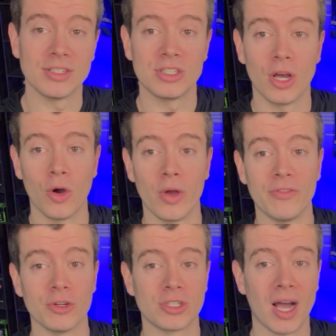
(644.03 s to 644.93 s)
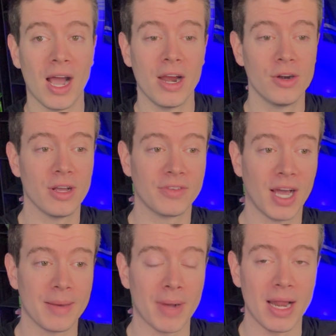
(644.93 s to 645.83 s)
So if you're tired of
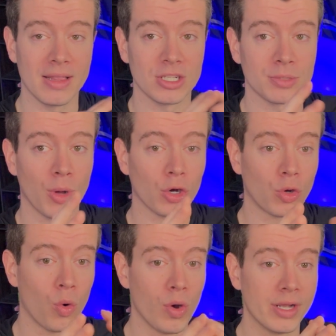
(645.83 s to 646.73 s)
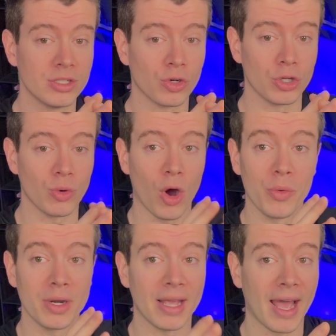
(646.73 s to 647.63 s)
kind of mining these smaller coins, or you
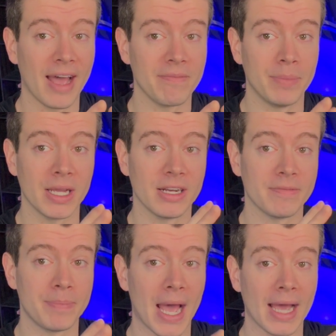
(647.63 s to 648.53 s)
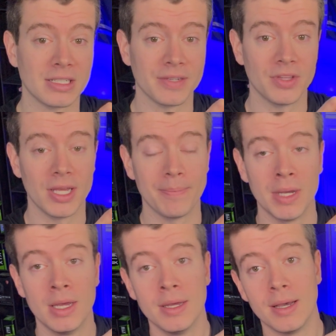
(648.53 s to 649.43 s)
already have big enough bags of
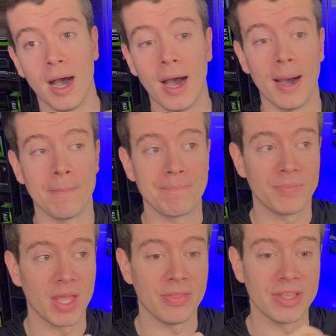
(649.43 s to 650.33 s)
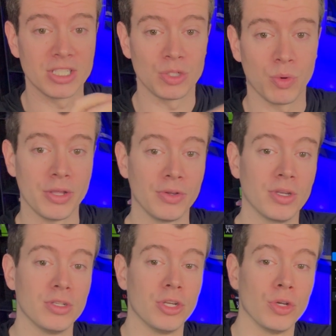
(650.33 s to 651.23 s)
them, um, then this is what you
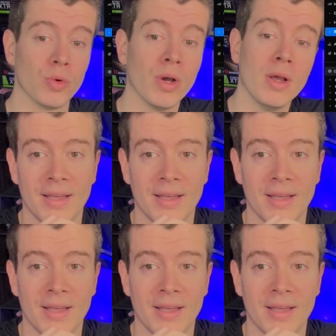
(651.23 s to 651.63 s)
can do.